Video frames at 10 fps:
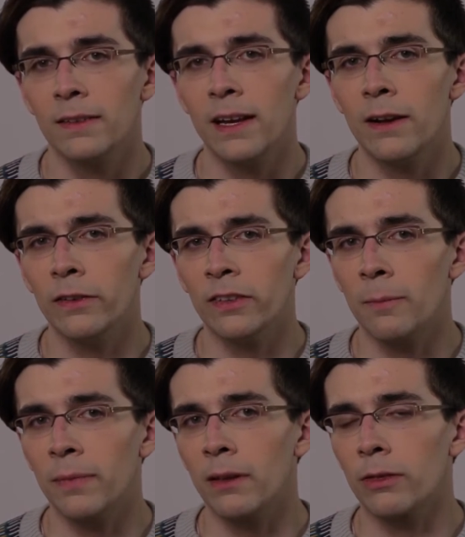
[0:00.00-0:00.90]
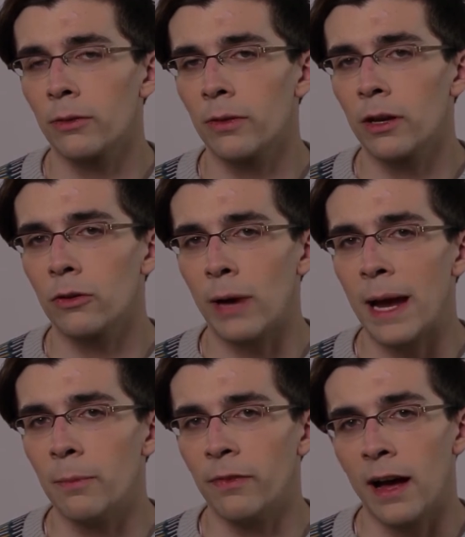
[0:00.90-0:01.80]
To hear something through the
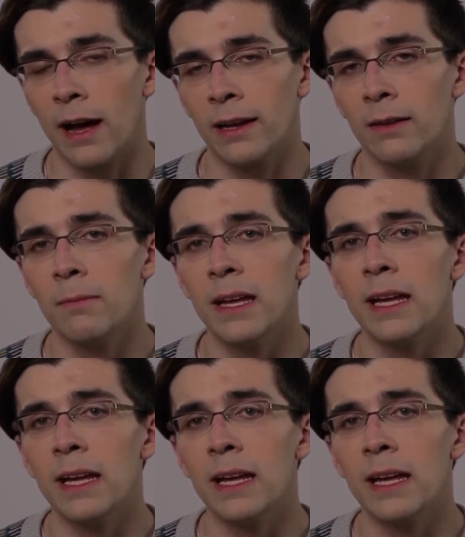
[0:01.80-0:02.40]
grapevine